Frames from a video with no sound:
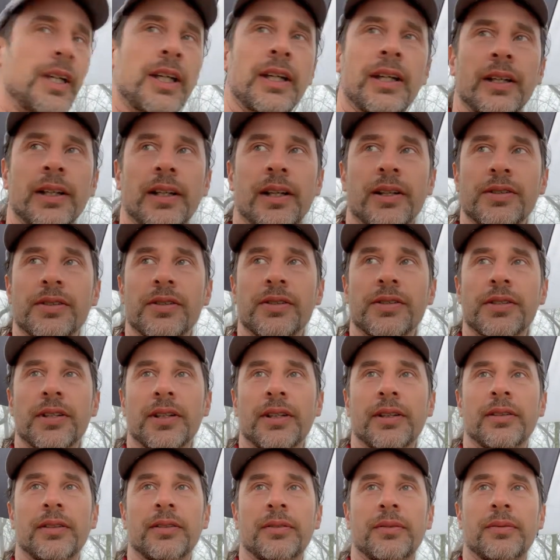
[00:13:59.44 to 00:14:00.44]
it also
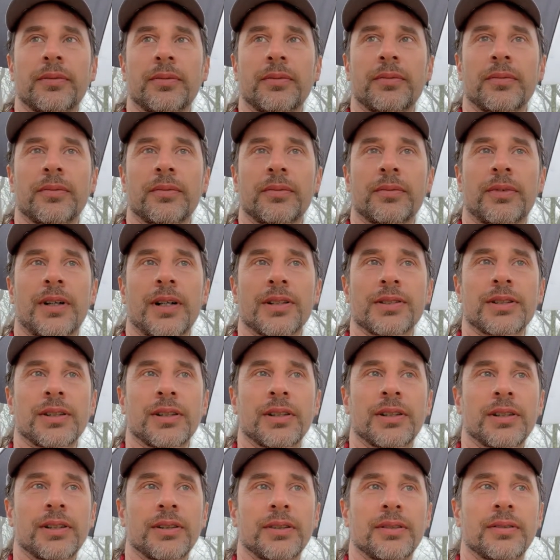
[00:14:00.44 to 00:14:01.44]
said
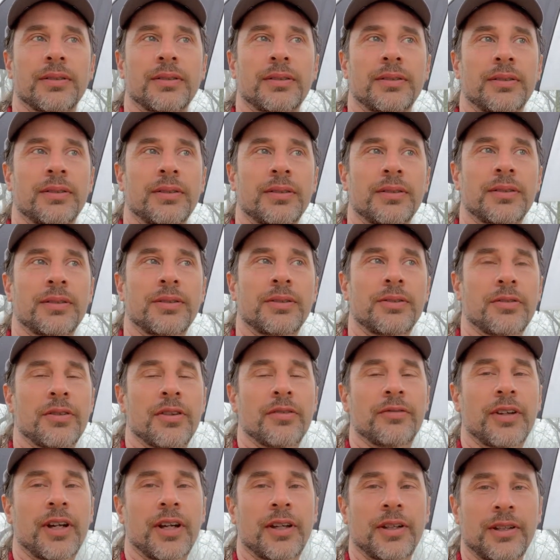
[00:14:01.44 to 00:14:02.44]
Washington knew the
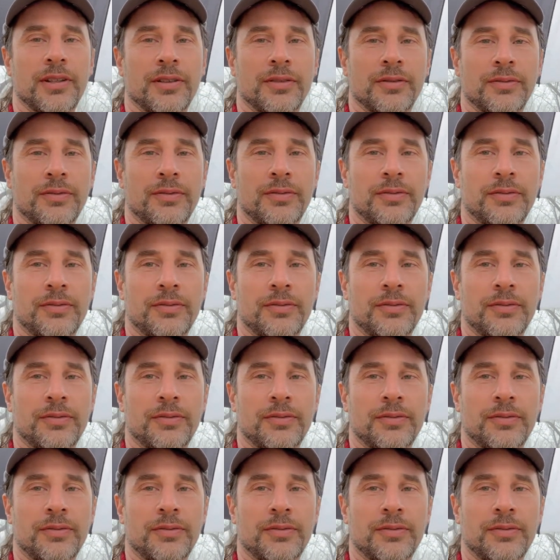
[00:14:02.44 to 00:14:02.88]
value of